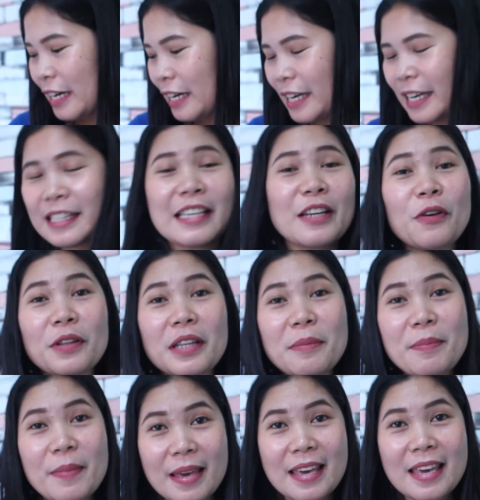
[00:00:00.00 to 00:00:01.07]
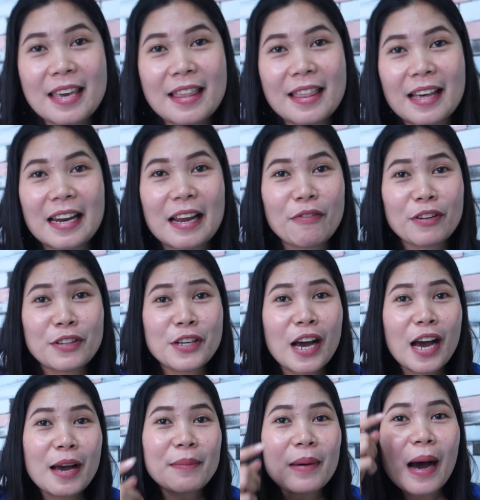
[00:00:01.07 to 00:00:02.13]
Is it only me that every
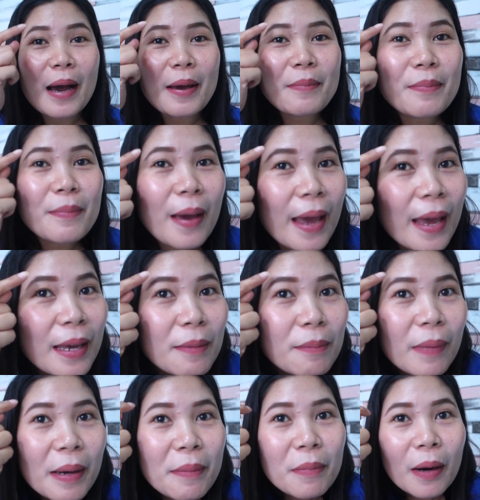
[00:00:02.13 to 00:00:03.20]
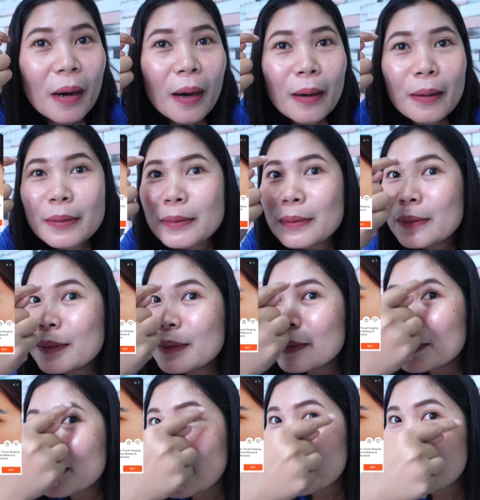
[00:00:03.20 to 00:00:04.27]
time I make my brows
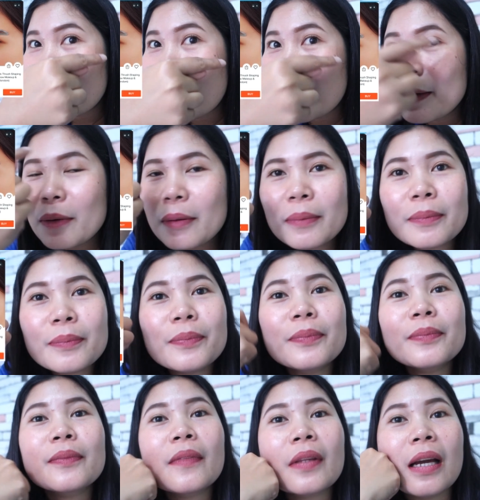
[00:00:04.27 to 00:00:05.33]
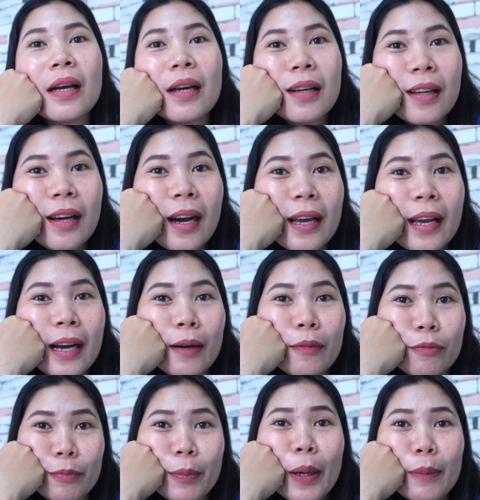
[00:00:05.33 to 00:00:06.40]
like that, I have
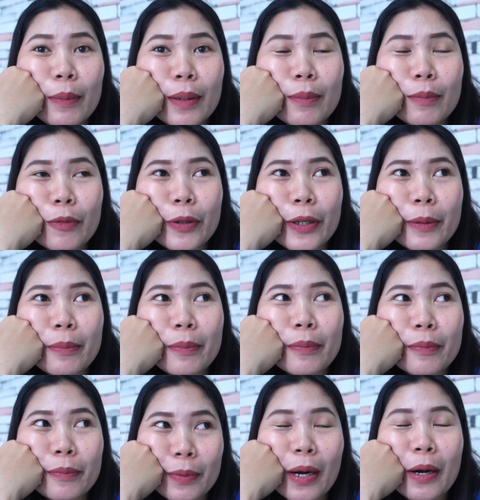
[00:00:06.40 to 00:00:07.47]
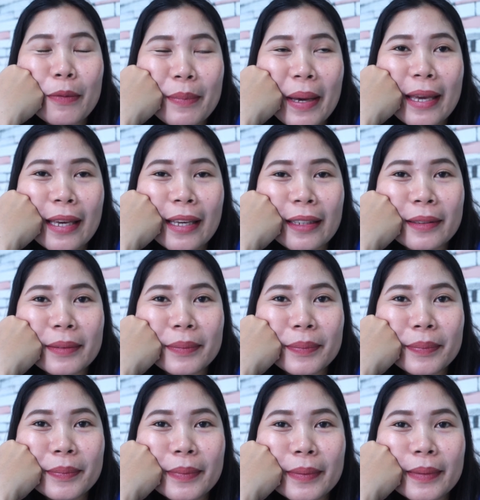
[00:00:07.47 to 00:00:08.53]
problem with brow making?
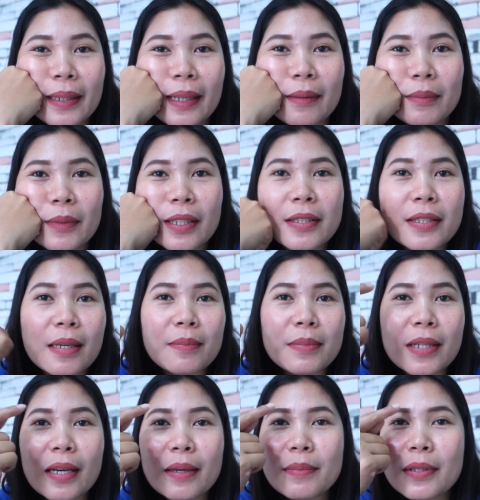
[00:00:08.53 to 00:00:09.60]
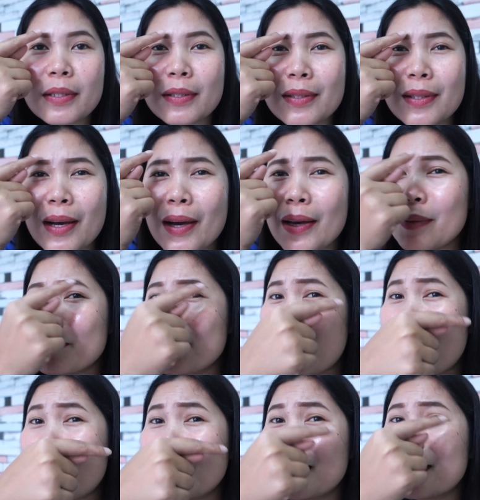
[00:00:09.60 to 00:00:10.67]
Sometimes it's not
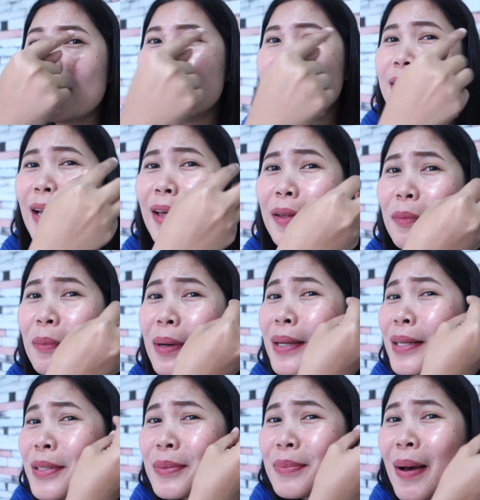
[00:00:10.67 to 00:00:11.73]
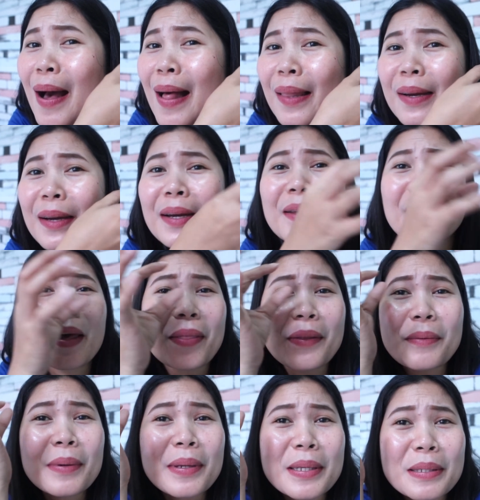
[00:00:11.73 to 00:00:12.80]
balanced. The other one is smaller, the
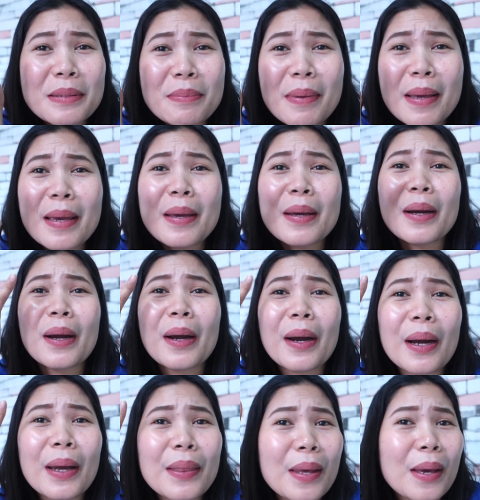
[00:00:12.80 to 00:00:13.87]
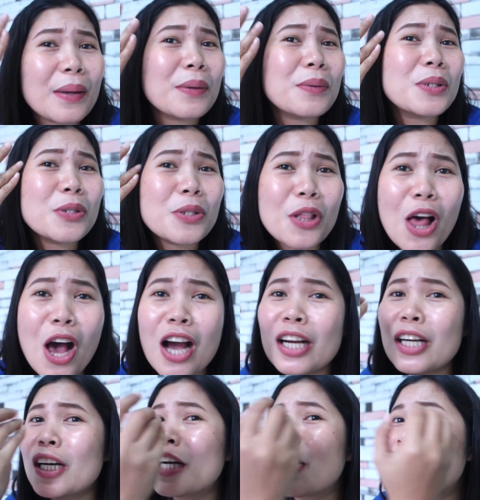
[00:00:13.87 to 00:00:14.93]
other one is bigger, and the other was
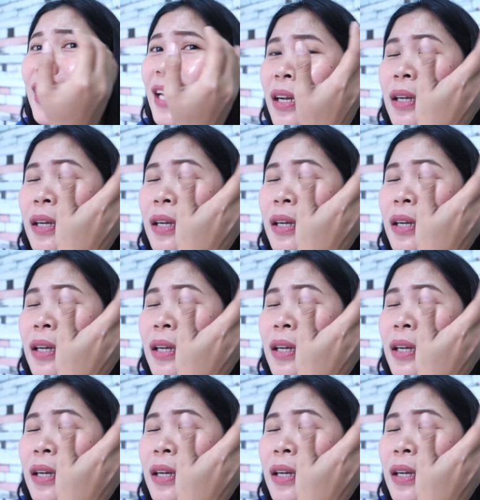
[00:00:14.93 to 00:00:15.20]
longer, and